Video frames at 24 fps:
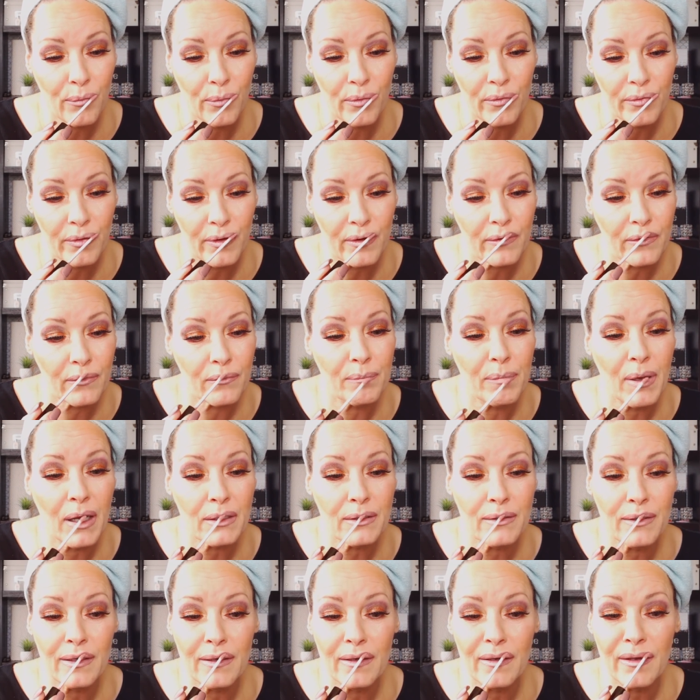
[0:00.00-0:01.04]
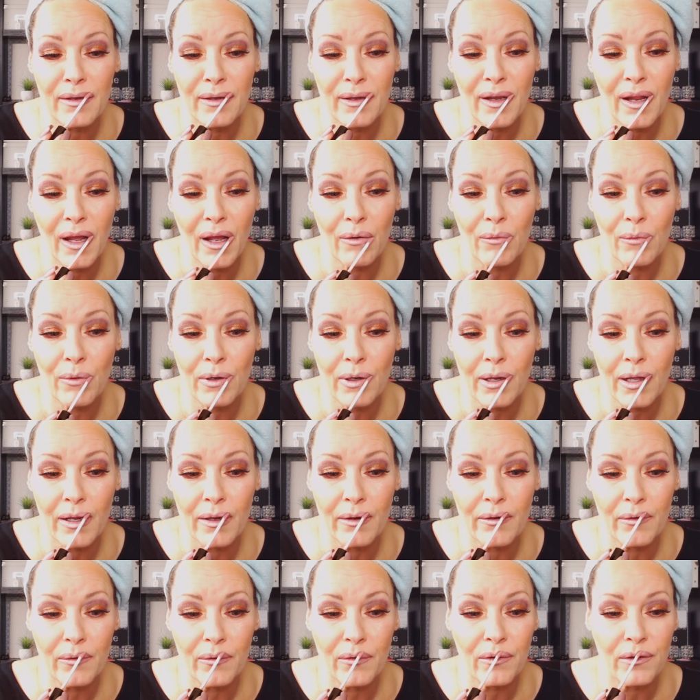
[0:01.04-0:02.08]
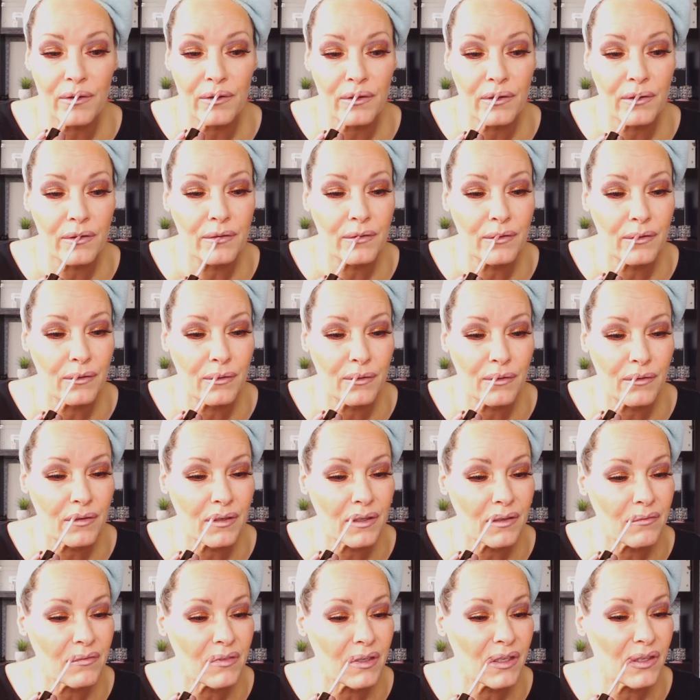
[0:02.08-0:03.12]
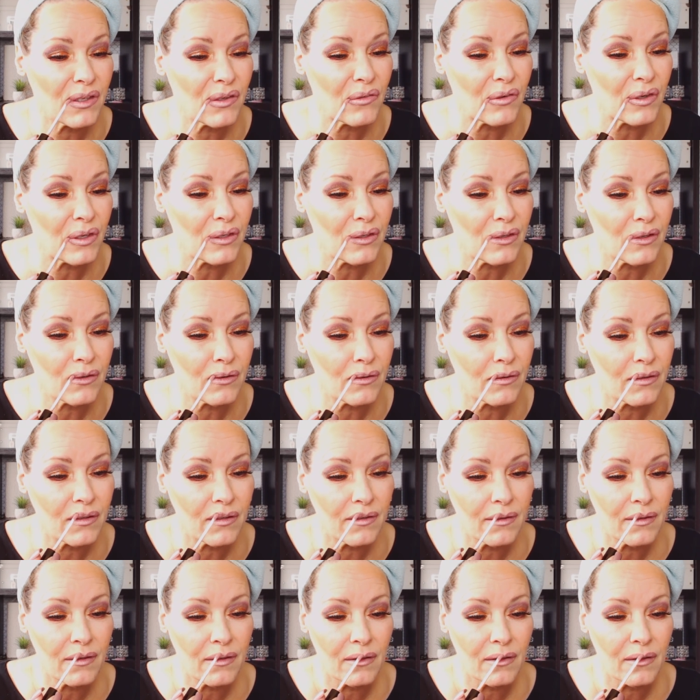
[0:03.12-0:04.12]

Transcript: was expecting and not what I ordered. You know what I mean?